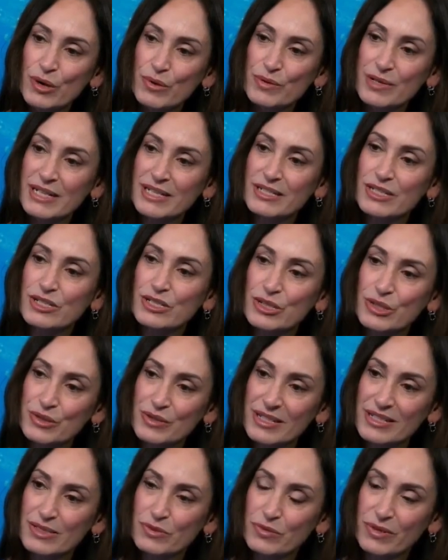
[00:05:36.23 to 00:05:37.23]
need to do
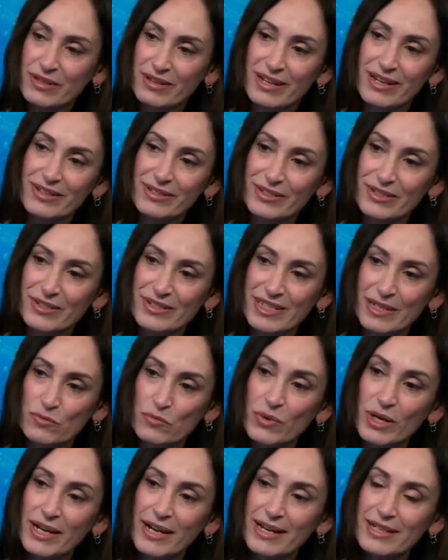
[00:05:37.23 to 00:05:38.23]
this with others. And
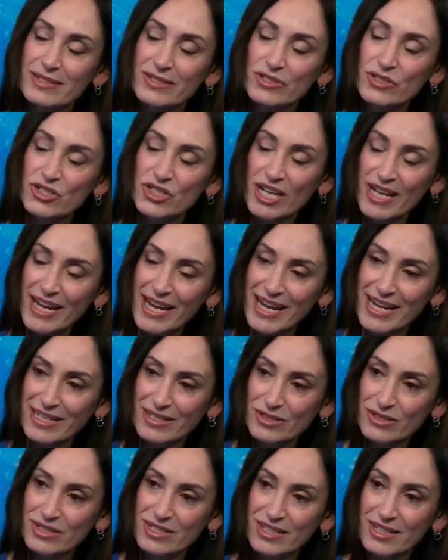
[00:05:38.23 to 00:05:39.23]
what has
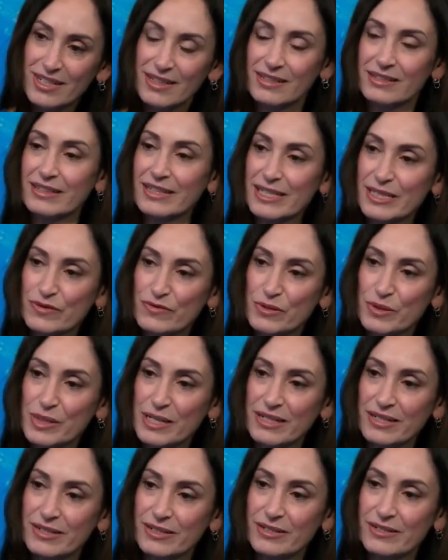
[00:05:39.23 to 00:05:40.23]
changed in the last 40
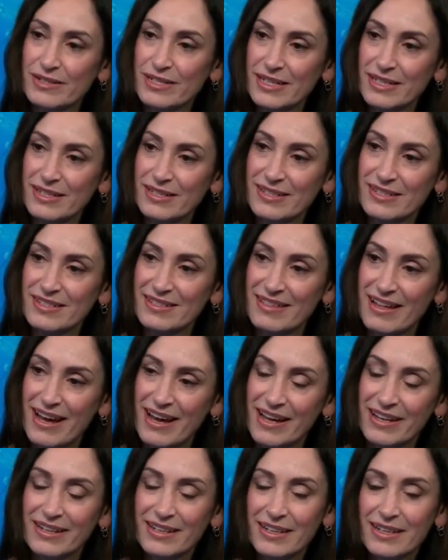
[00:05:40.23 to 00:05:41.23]
years is
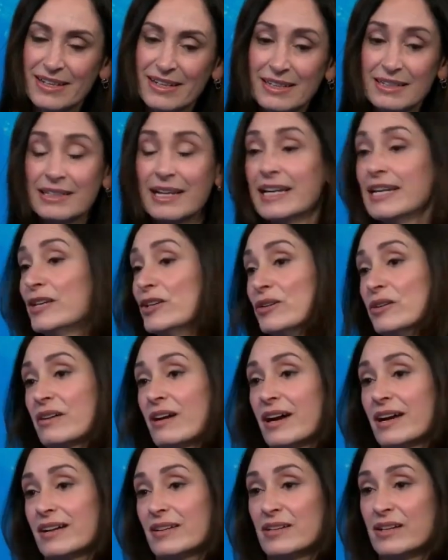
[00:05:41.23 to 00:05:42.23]
that, like it or
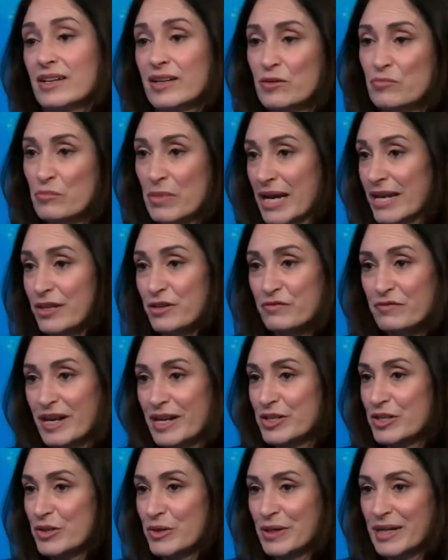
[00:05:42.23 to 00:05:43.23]
not,
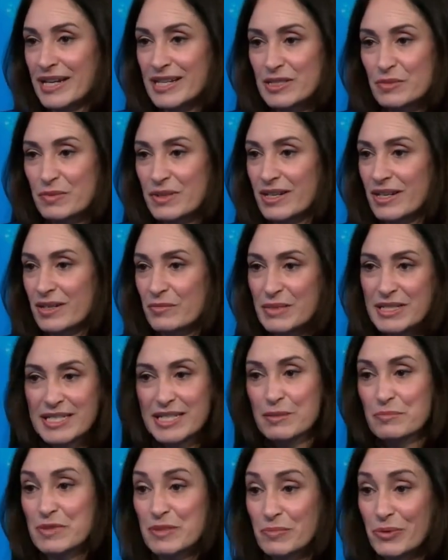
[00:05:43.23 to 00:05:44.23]
manufacturing has become a
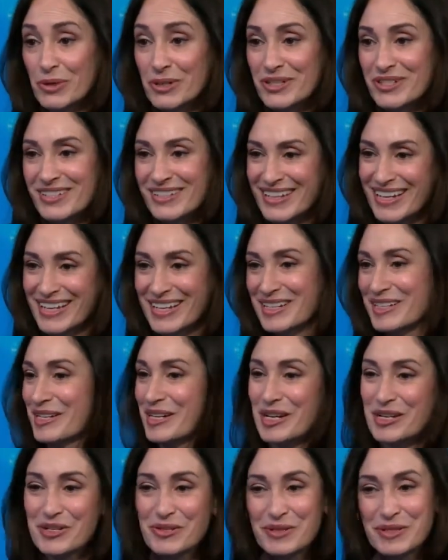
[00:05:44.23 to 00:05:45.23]
team sport and the
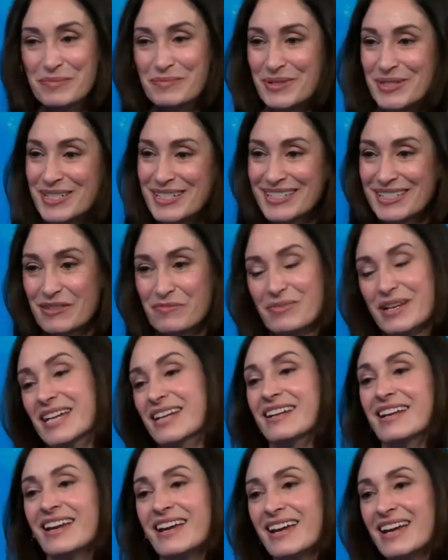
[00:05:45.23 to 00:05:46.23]
countries
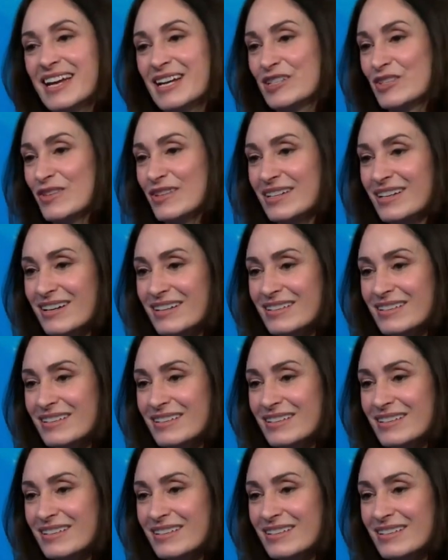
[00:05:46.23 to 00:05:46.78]
participate. And so the United